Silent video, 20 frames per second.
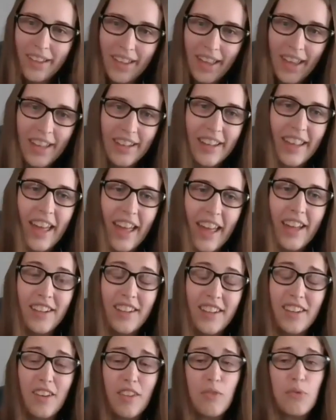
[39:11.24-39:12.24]
and
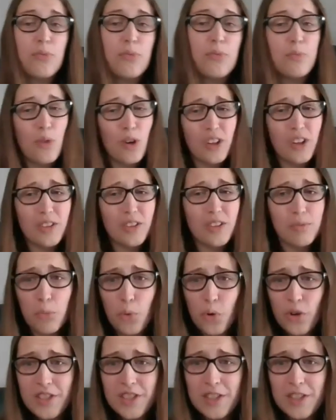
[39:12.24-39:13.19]
again, well, more